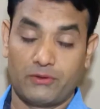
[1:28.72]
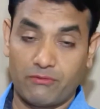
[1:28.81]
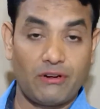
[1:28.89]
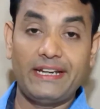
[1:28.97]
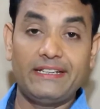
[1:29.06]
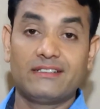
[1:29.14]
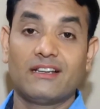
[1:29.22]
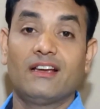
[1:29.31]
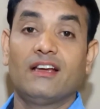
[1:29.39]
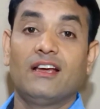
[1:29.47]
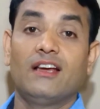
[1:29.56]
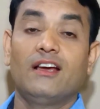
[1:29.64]
right?
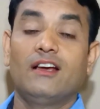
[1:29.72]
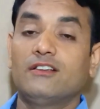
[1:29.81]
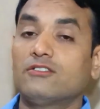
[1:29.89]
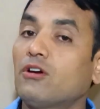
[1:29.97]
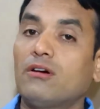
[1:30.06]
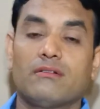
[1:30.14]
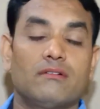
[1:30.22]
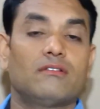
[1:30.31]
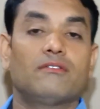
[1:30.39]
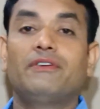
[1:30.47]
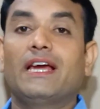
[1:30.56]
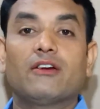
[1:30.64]
So
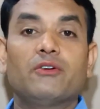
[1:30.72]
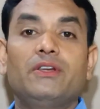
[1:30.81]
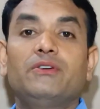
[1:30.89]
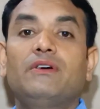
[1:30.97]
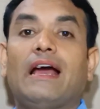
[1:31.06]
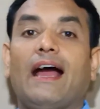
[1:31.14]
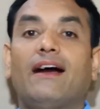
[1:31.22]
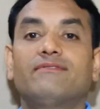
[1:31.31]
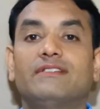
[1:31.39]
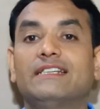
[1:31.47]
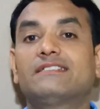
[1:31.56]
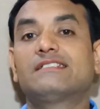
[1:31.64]
we are going to
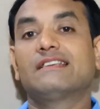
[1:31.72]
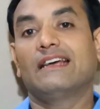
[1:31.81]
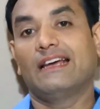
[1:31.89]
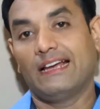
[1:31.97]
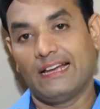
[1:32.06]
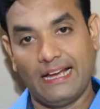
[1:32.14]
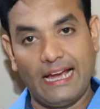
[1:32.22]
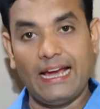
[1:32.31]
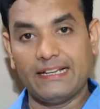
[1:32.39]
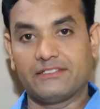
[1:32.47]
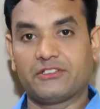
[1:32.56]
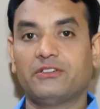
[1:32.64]
have this
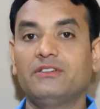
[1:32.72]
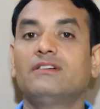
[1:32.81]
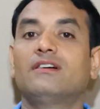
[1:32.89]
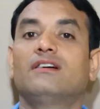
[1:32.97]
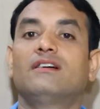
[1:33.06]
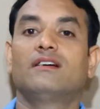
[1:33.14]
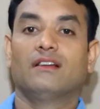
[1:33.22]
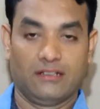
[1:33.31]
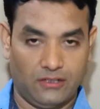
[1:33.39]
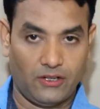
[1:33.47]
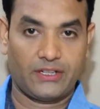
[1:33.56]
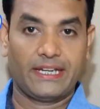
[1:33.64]
être.
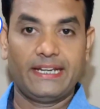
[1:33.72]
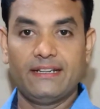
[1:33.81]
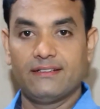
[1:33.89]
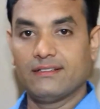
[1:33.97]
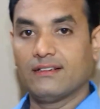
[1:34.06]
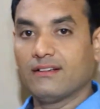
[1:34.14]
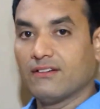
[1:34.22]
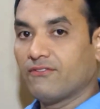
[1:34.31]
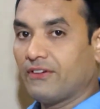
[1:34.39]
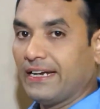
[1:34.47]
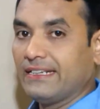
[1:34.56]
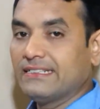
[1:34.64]
Okay,
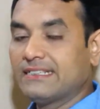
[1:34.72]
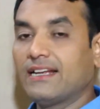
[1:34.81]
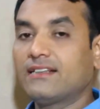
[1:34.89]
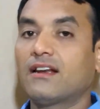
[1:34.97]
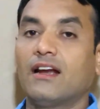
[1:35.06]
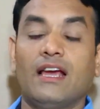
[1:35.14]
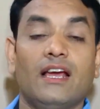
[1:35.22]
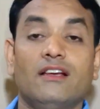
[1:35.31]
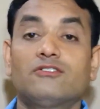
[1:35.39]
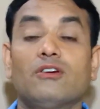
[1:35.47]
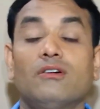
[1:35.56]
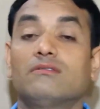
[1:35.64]
find this être.
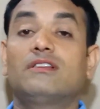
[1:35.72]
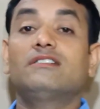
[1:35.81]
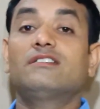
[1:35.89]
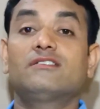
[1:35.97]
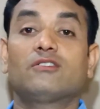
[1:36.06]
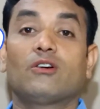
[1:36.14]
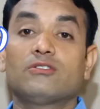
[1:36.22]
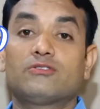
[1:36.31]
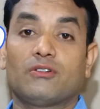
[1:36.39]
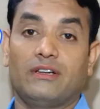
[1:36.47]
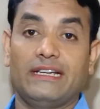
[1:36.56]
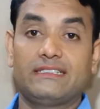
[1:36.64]
So this is
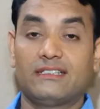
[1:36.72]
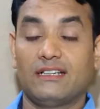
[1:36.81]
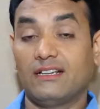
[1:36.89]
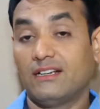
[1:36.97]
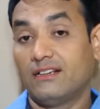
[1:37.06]
also this